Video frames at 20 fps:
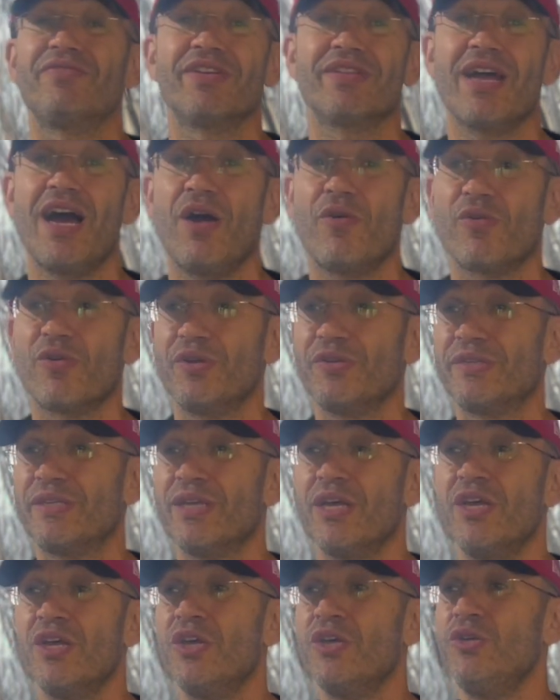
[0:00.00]

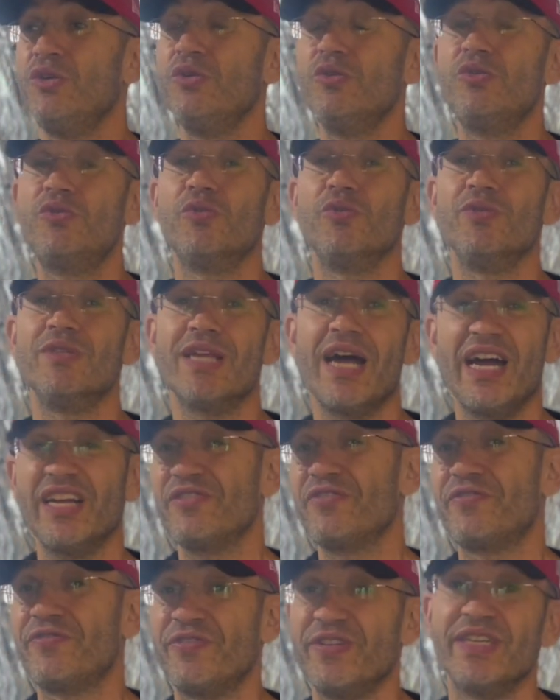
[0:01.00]
hours. You do
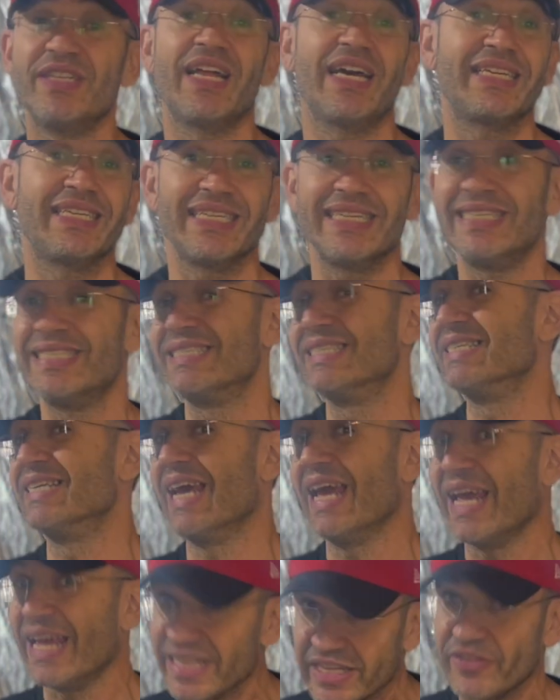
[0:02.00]
not feel like eating
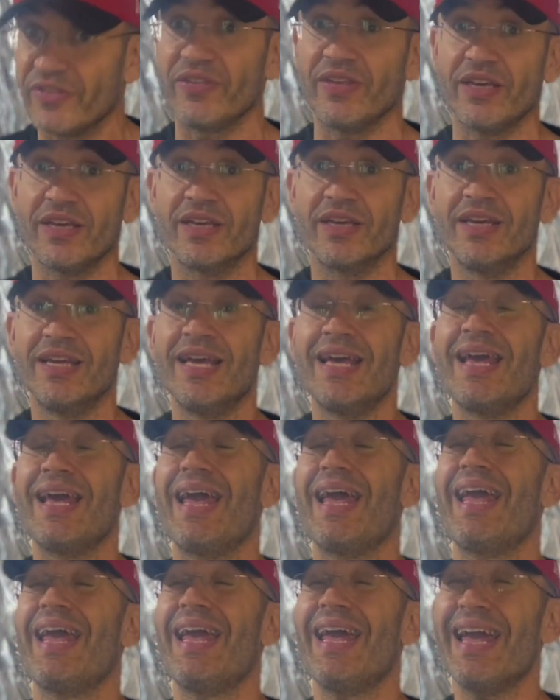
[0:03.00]
anything.
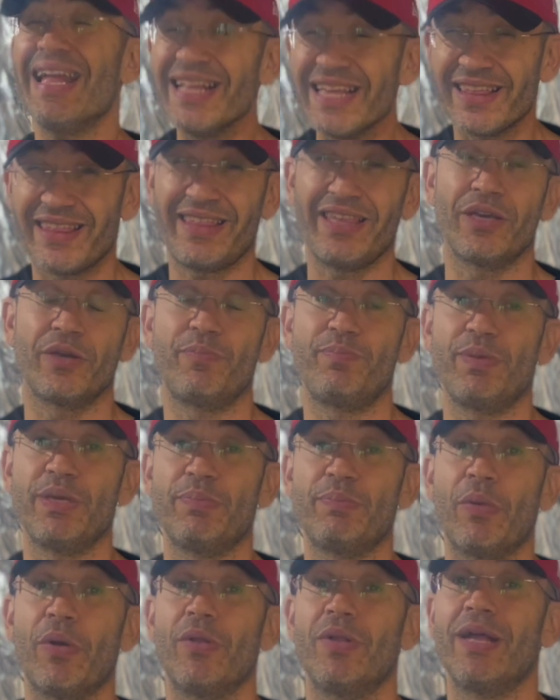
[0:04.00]
Anything,
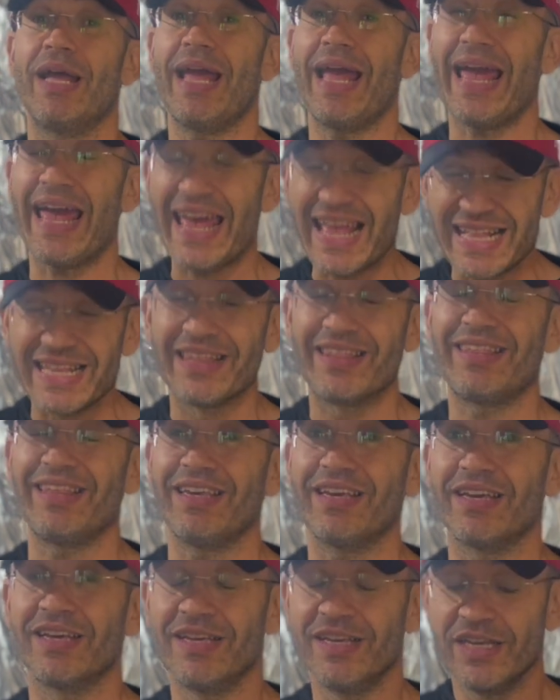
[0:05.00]
people. Anything.
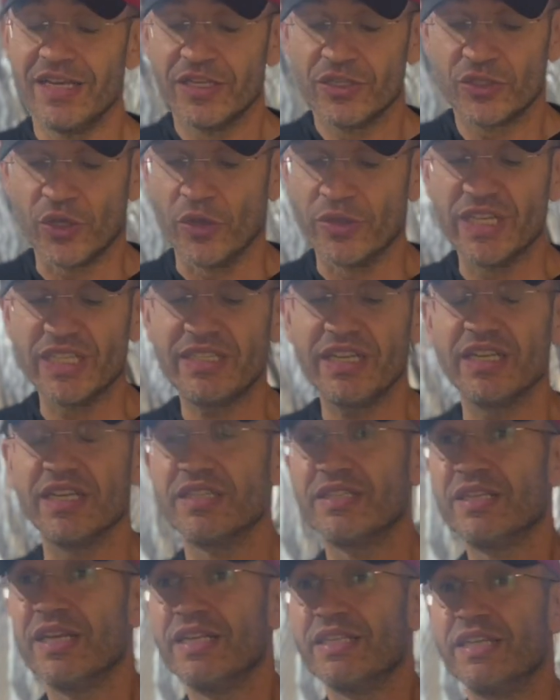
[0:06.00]
So
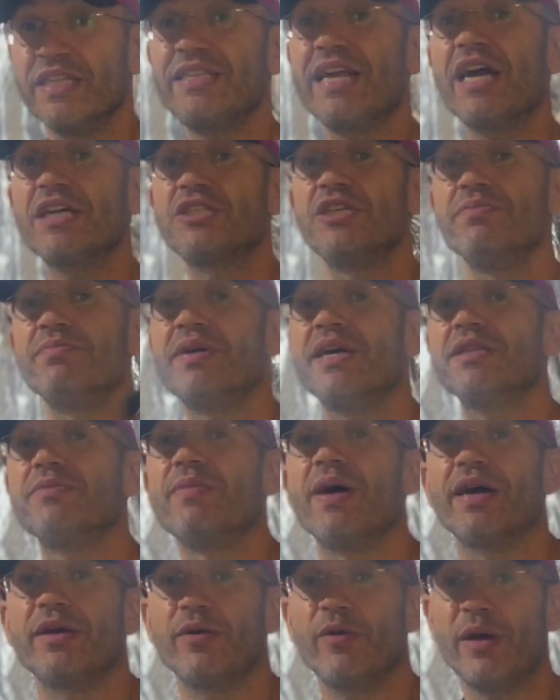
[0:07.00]
this actually made
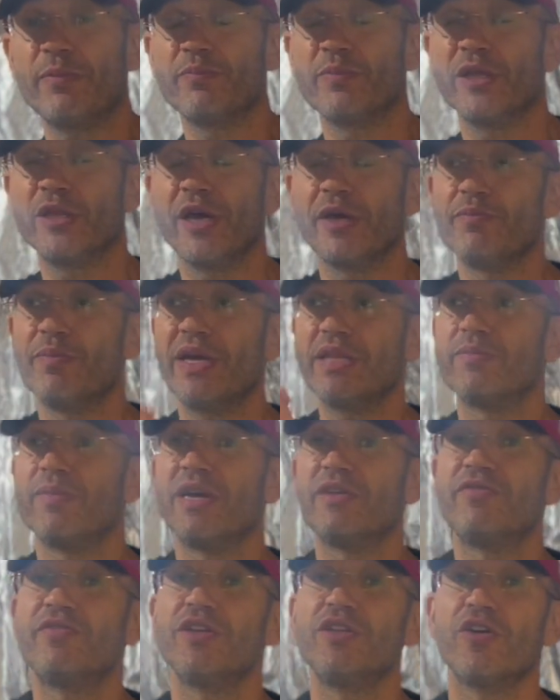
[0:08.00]
when I made
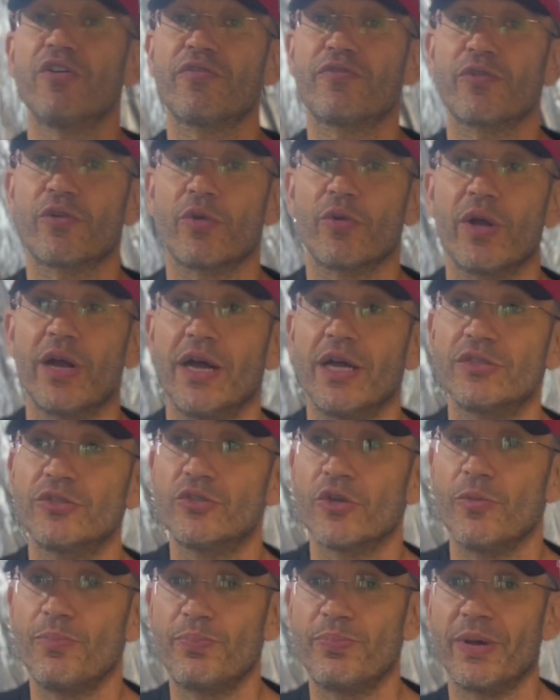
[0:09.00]
my video for
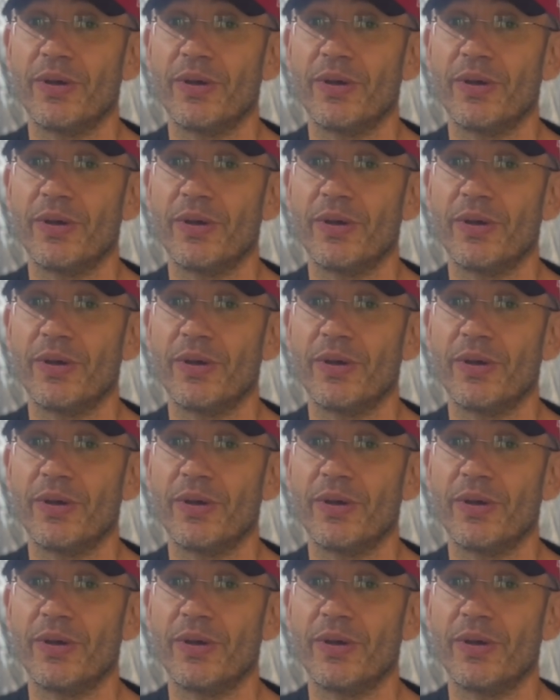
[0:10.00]
top